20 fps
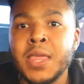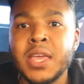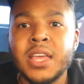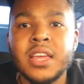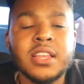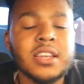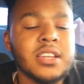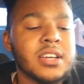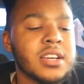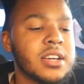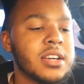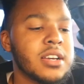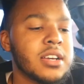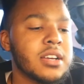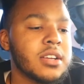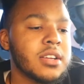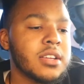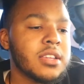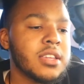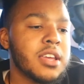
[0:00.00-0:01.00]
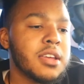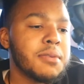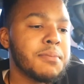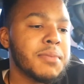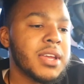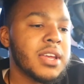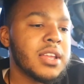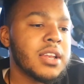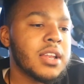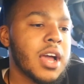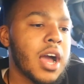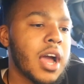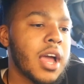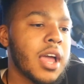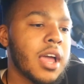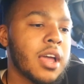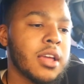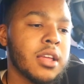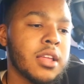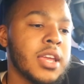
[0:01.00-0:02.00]
And uh yeah, man,
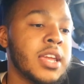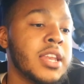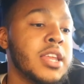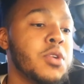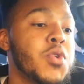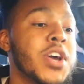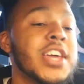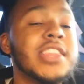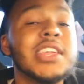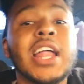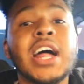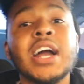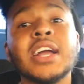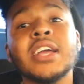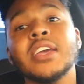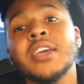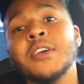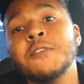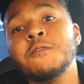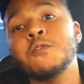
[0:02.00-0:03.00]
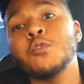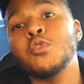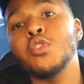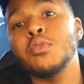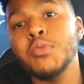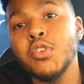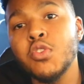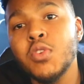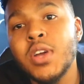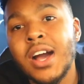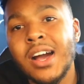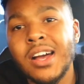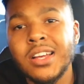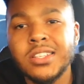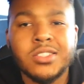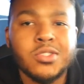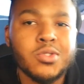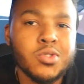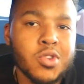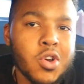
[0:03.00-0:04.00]
any way that I can inform you
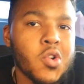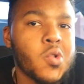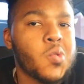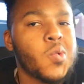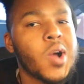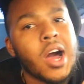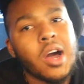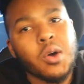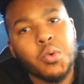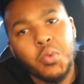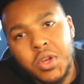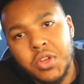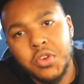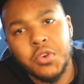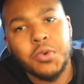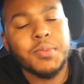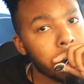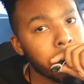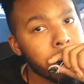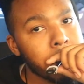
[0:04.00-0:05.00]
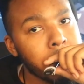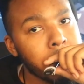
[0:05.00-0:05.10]
guys, you know I will, man.